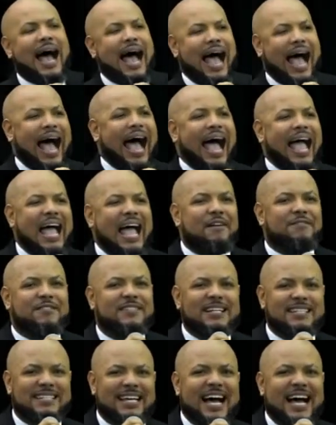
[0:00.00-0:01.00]
I have
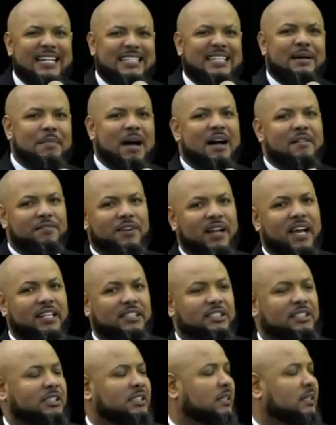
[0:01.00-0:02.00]
to die to my
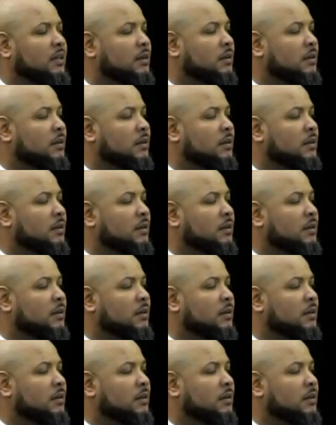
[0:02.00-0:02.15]
flesh.